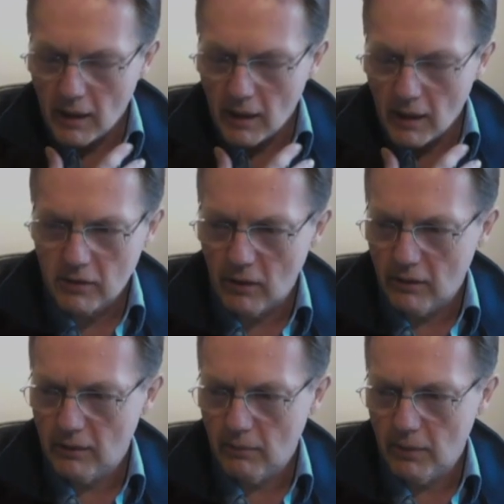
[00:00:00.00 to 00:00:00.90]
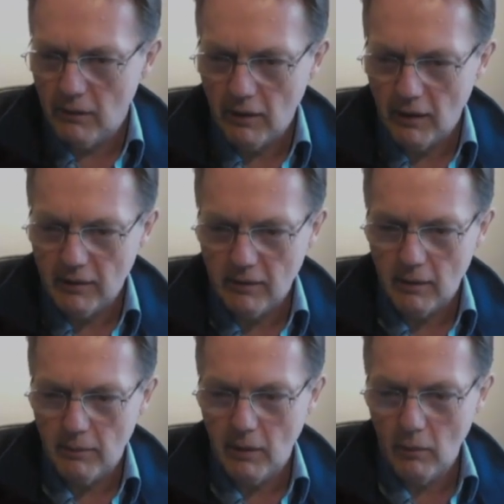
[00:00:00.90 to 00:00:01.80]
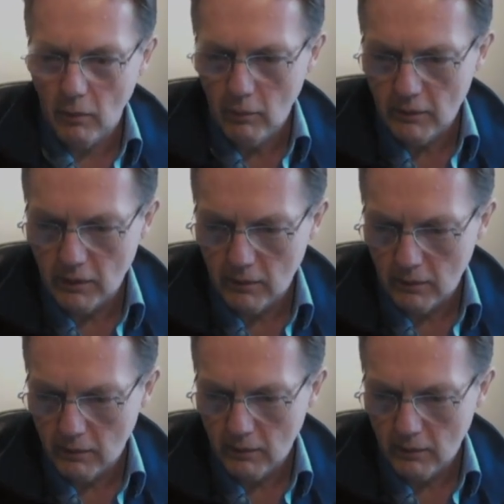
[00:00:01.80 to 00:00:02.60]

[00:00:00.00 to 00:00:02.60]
on our shoulders and be realistic about what we do.